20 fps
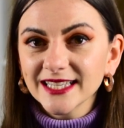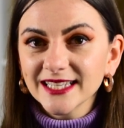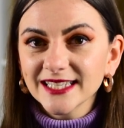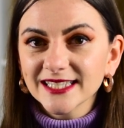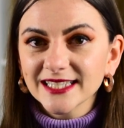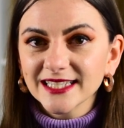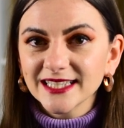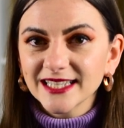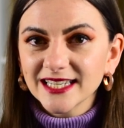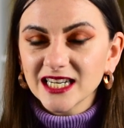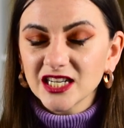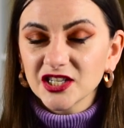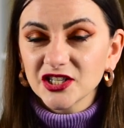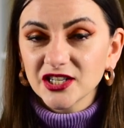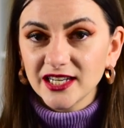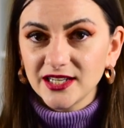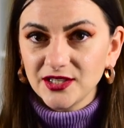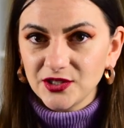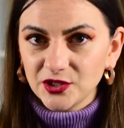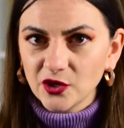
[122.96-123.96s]
this. And then I
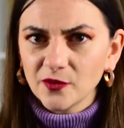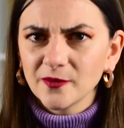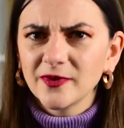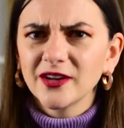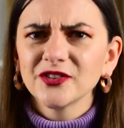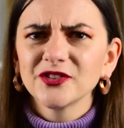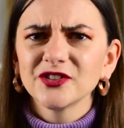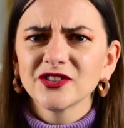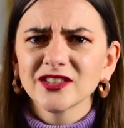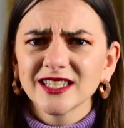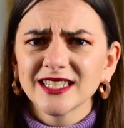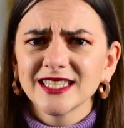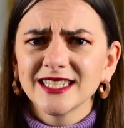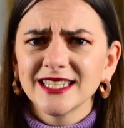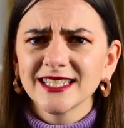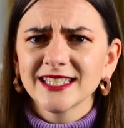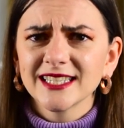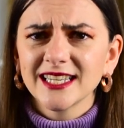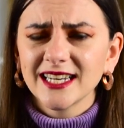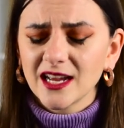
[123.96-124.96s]
changed all my other
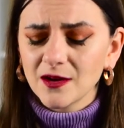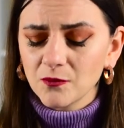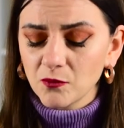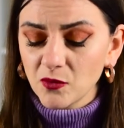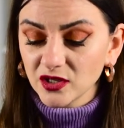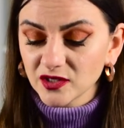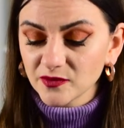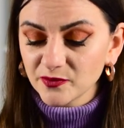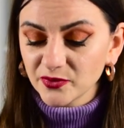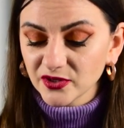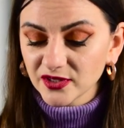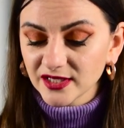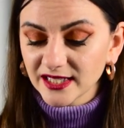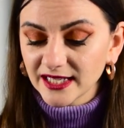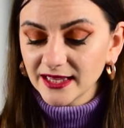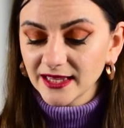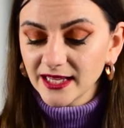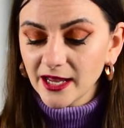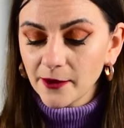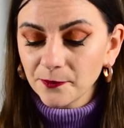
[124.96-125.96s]
listings that had multiples
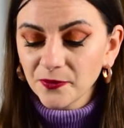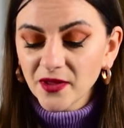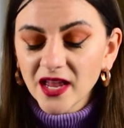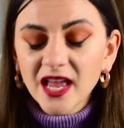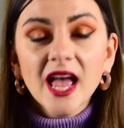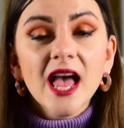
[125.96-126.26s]
in them